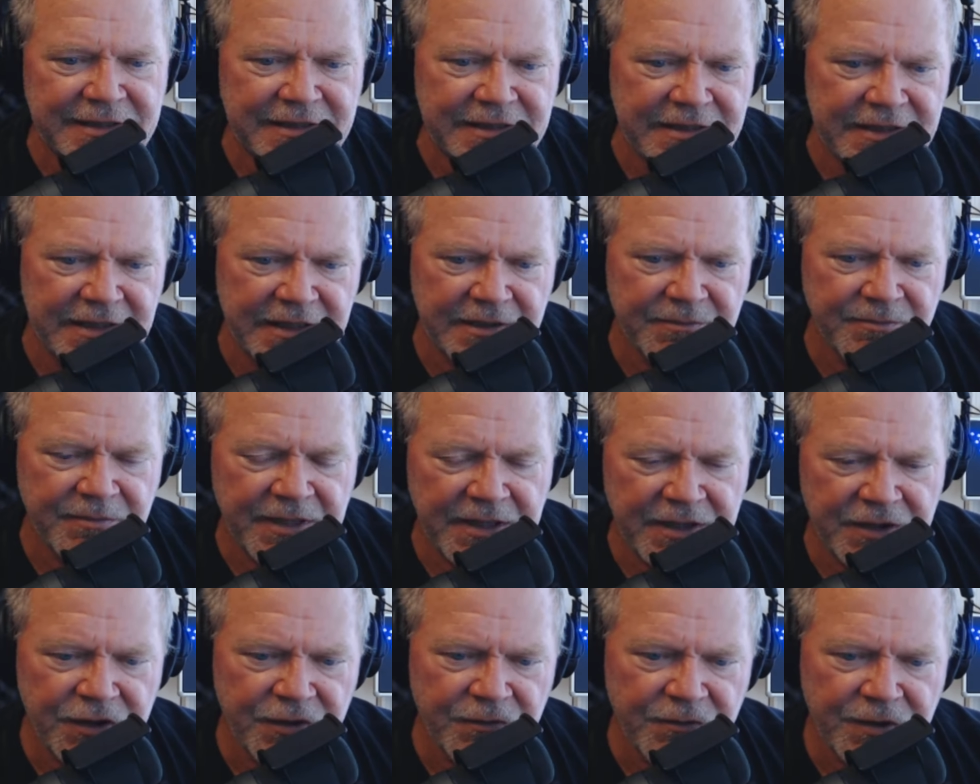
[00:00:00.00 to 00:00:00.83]
seek
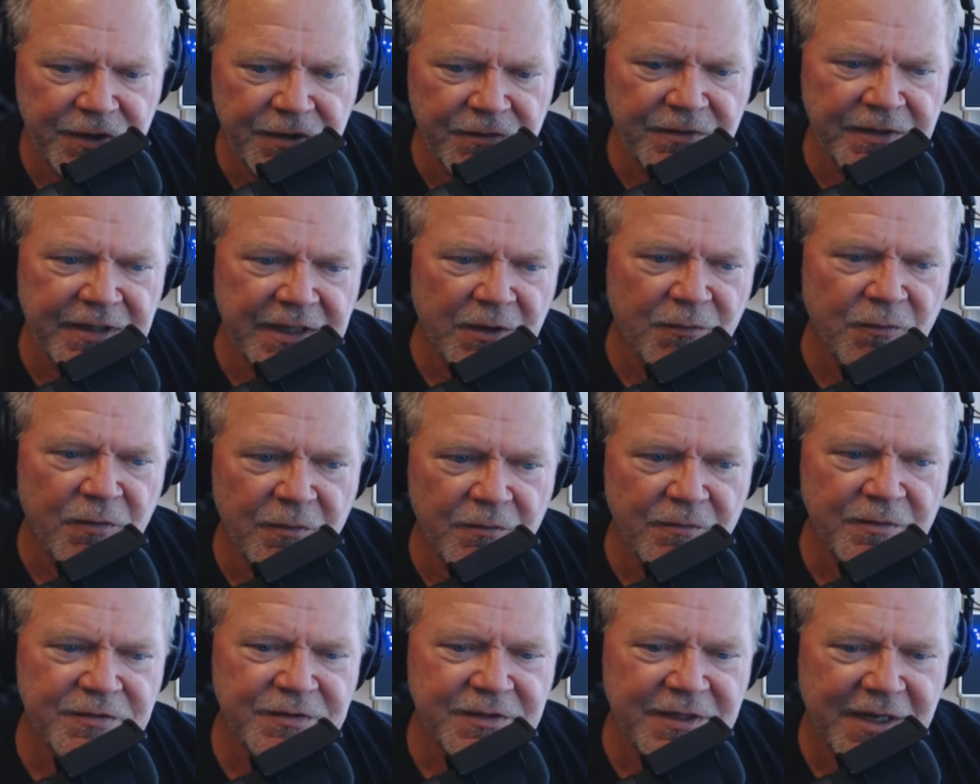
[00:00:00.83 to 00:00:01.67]
me," and you were doing that.
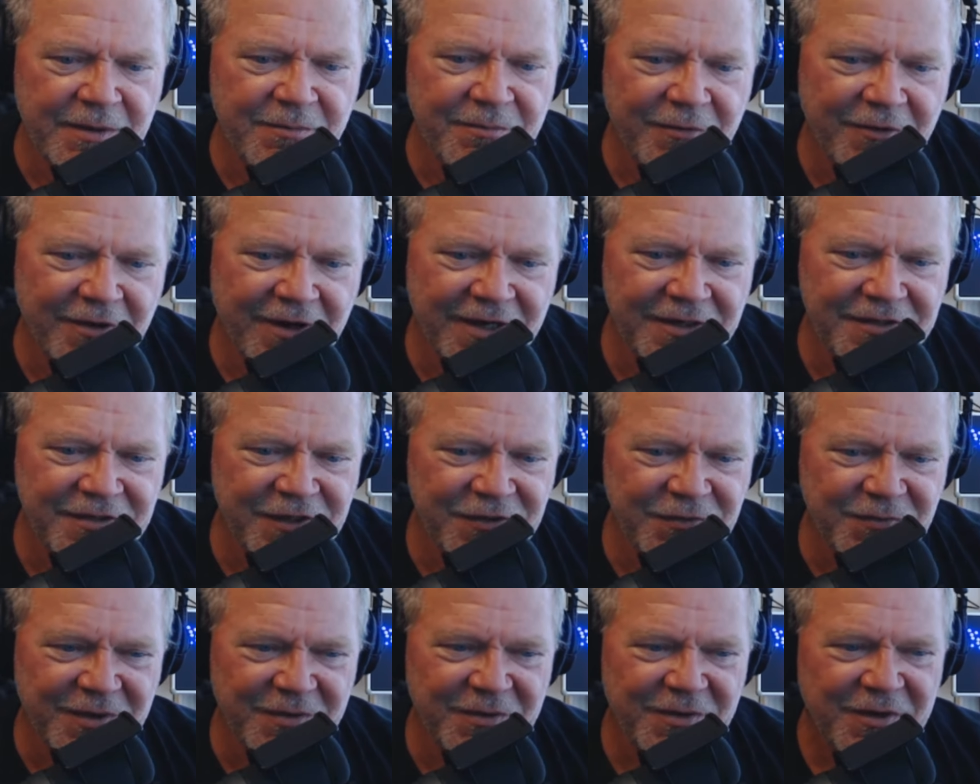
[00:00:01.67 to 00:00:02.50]
What was that
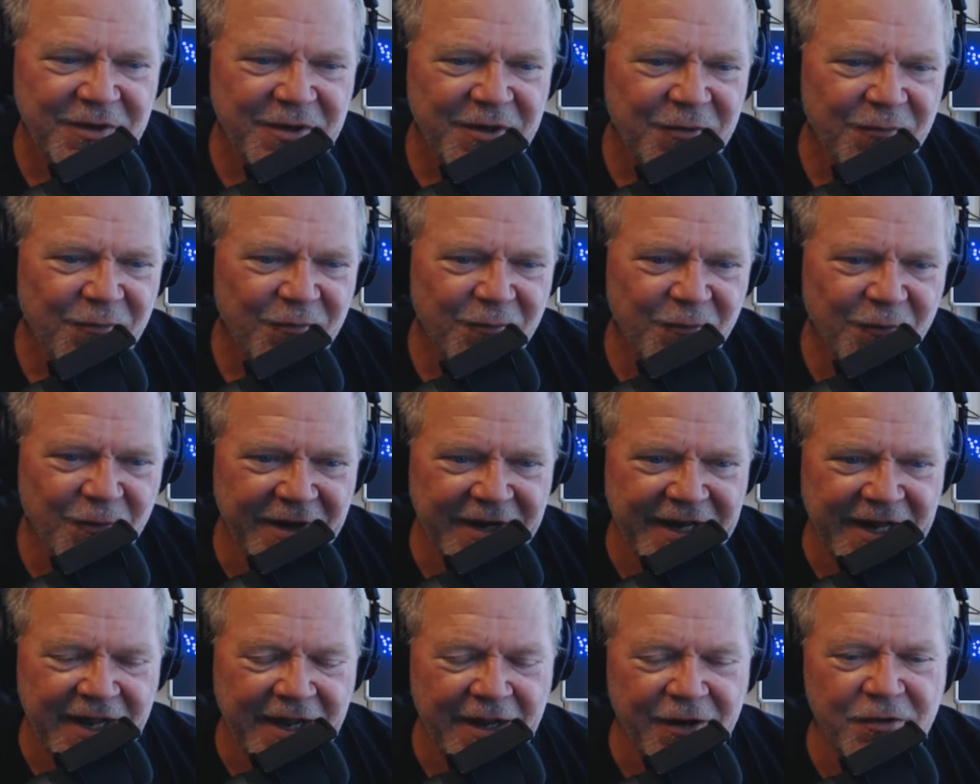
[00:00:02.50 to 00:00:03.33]
process? What,
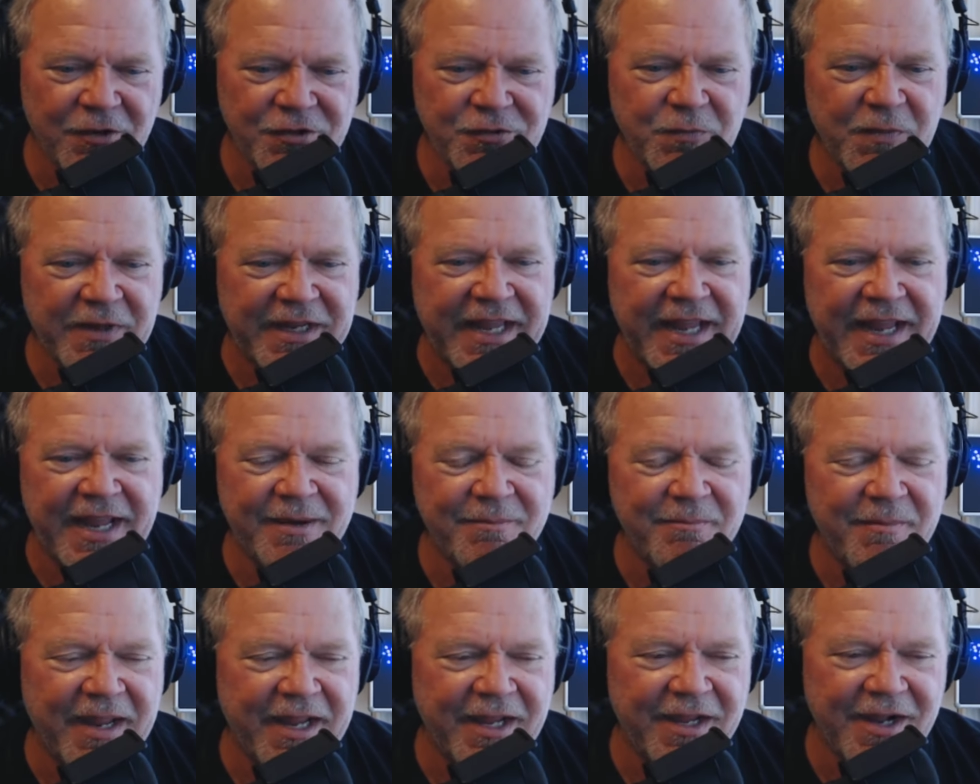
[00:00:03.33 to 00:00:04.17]
what, of course, we
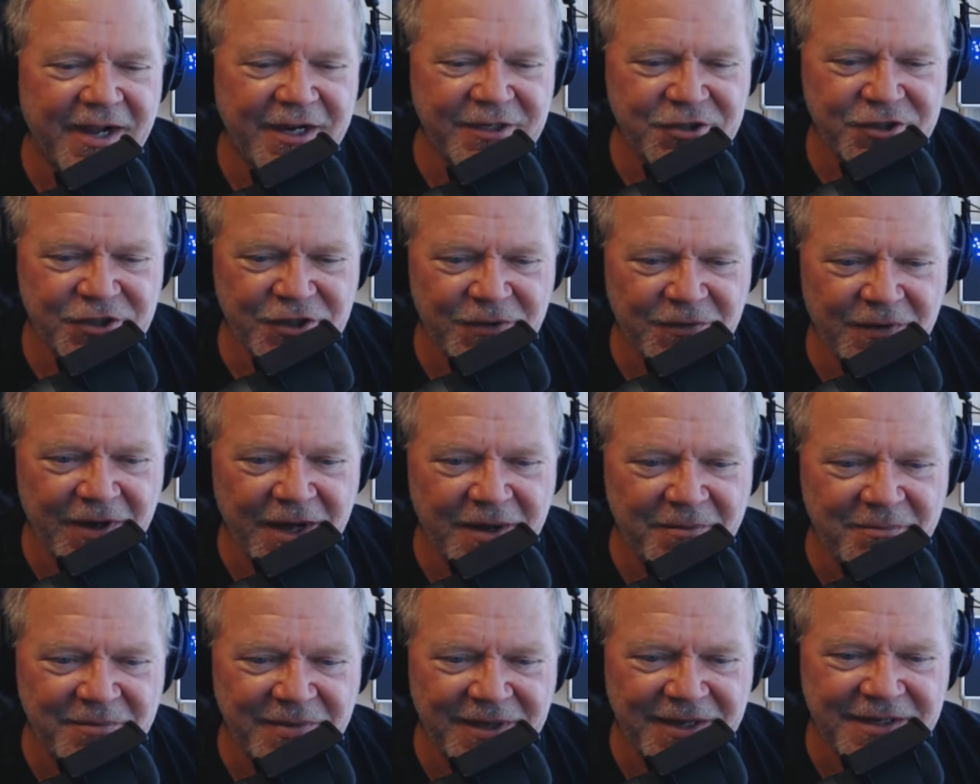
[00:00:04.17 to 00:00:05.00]
can't make God show
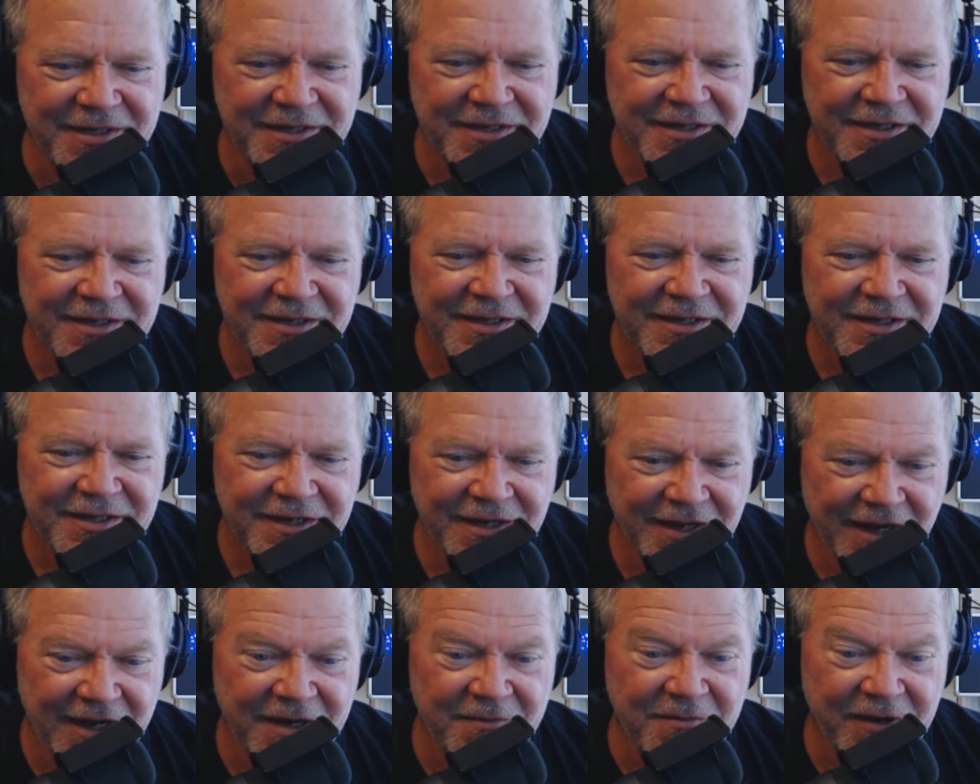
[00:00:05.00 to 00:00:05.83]
up, but
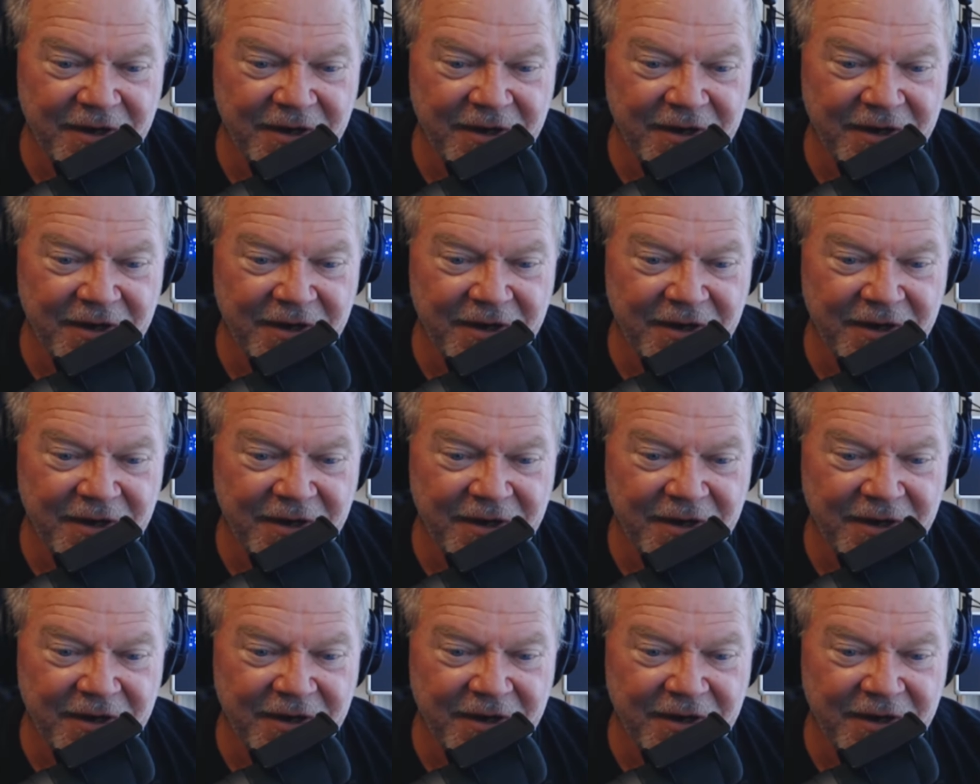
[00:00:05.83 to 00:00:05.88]
God